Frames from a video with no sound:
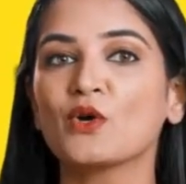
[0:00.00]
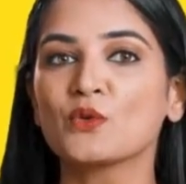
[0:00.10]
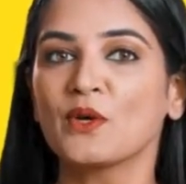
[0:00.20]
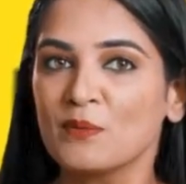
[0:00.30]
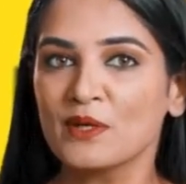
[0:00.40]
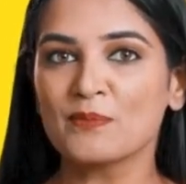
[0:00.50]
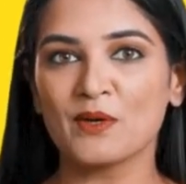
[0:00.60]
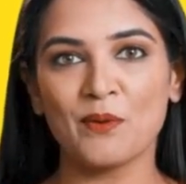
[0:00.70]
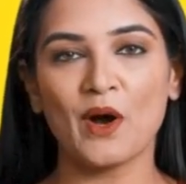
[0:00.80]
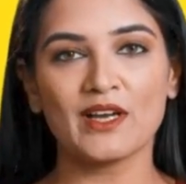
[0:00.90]
to an
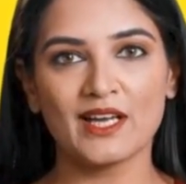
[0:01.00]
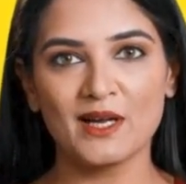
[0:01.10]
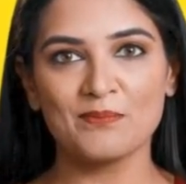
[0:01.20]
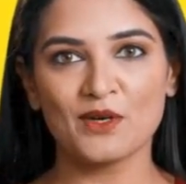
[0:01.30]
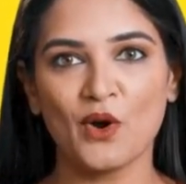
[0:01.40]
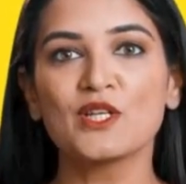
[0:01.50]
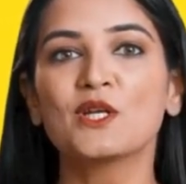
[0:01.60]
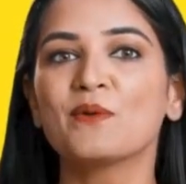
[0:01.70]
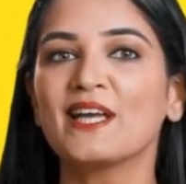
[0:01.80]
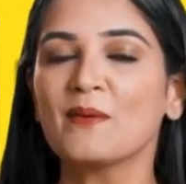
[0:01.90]
amusement park, but
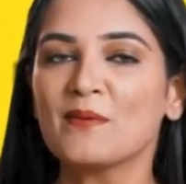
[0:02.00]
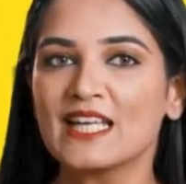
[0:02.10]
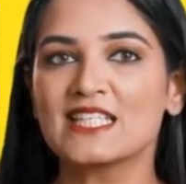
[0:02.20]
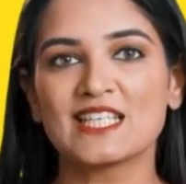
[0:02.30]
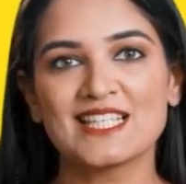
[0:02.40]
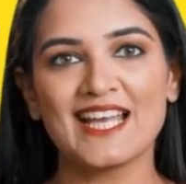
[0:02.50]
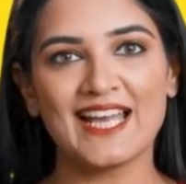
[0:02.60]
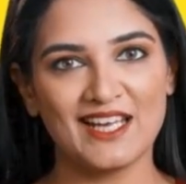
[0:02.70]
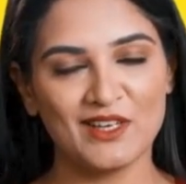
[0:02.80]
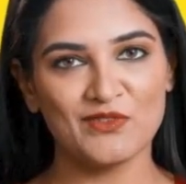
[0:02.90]
also need a place to
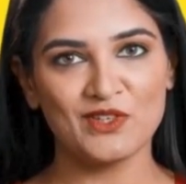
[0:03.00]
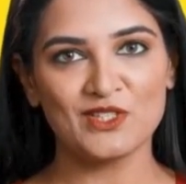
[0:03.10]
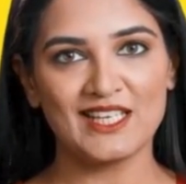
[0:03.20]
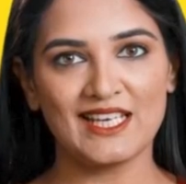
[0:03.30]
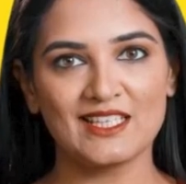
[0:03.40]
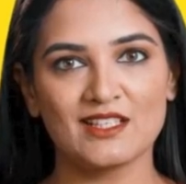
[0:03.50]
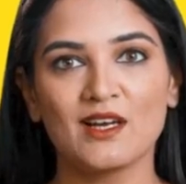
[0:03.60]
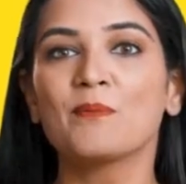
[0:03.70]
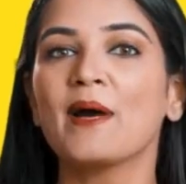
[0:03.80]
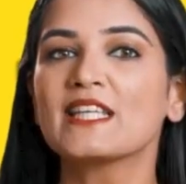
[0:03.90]
stay and food to eat.
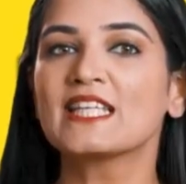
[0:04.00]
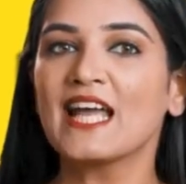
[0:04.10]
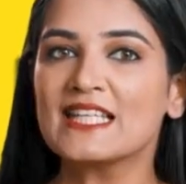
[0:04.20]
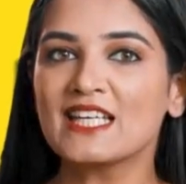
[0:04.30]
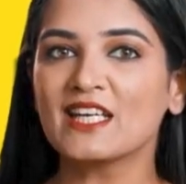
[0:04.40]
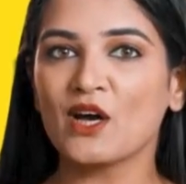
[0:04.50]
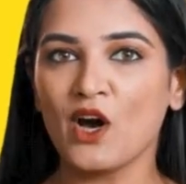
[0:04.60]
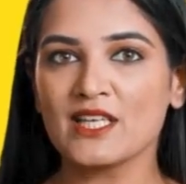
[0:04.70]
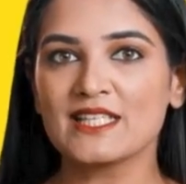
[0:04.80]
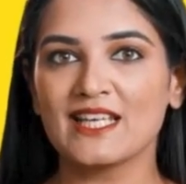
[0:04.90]
By discussing the
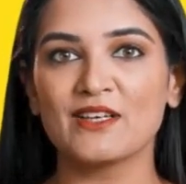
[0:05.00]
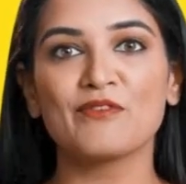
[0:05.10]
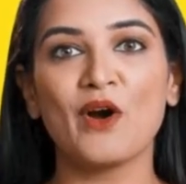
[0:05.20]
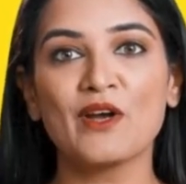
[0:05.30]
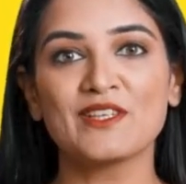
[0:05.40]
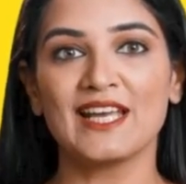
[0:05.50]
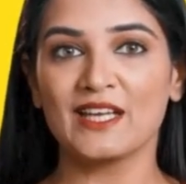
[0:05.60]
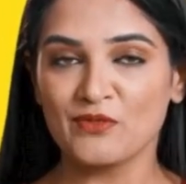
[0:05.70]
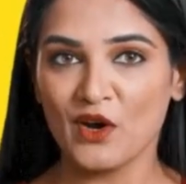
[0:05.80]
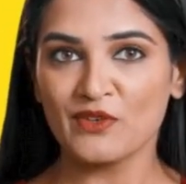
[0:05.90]
costs involved and
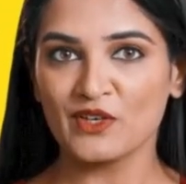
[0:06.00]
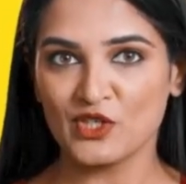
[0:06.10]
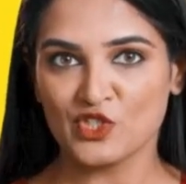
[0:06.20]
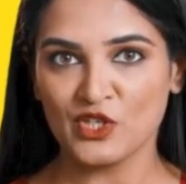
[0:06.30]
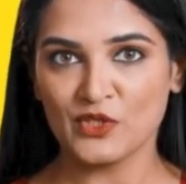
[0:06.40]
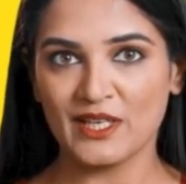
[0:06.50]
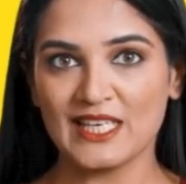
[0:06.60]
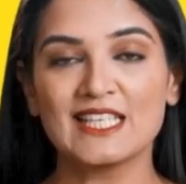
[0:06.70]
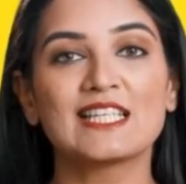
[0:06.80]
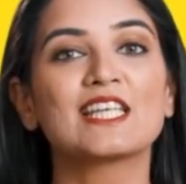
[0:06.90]
involving your children in
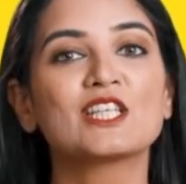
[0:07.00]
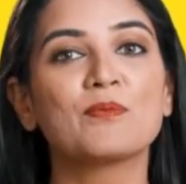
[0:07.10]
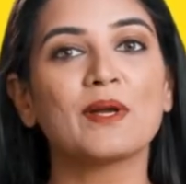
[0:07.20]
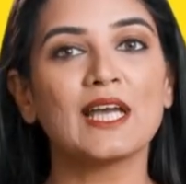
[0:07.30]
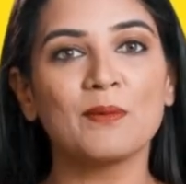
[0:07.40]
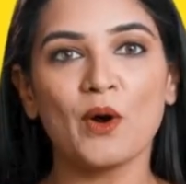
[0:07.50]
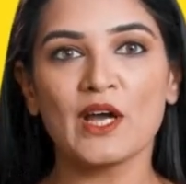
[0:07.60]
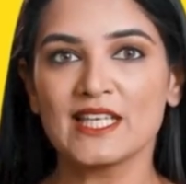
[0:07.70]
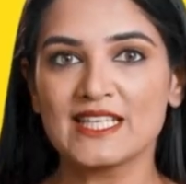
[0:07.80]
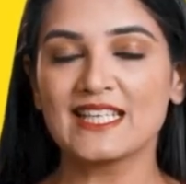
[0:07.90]
the decision-making
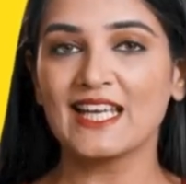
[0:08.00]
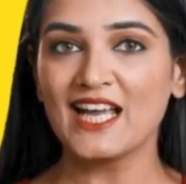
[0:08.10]
process,